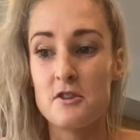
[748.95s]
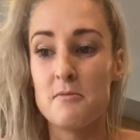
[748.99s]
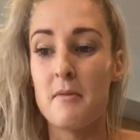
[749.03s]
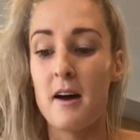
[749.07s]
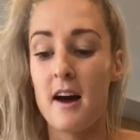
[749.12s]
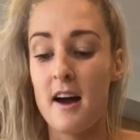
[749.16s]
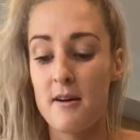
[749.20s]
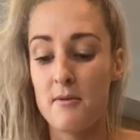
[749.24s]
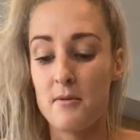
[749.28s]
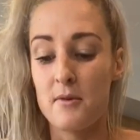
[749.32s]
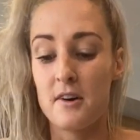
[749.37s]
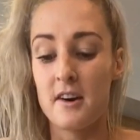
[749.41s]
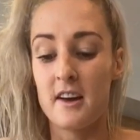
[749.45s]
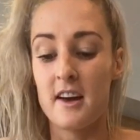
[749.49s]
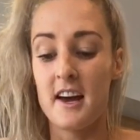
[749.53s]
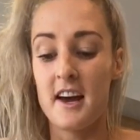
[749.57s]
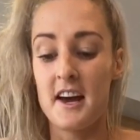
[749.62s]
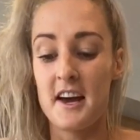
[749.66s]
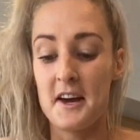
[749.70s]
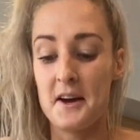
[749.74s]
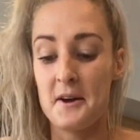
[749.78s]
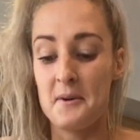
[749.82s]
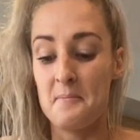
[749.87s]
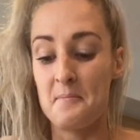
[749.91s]
might want
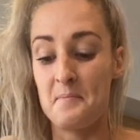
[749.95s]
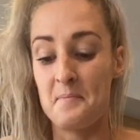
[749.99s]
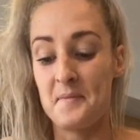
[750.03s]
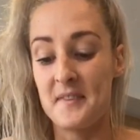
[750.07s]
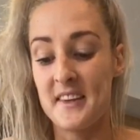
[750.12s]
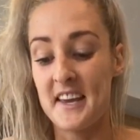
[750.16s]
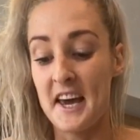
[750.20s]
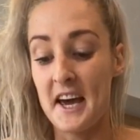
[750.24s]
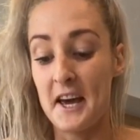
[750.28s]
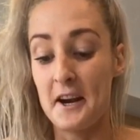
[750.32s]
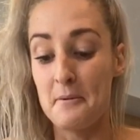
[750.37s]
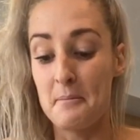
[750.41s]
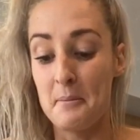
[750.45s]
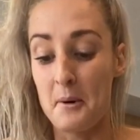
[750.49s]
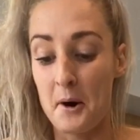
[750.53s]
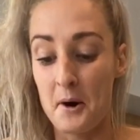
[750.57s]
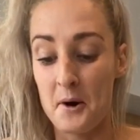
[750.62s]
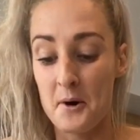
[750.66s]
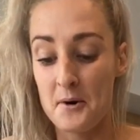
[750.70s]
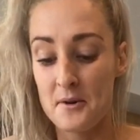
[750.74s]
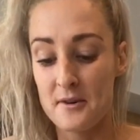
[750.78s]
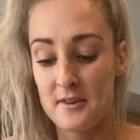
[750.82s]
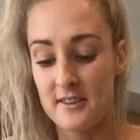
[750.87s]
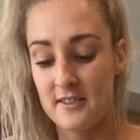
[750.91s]
to
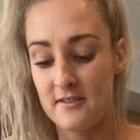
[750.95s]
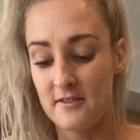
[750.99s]
catapult.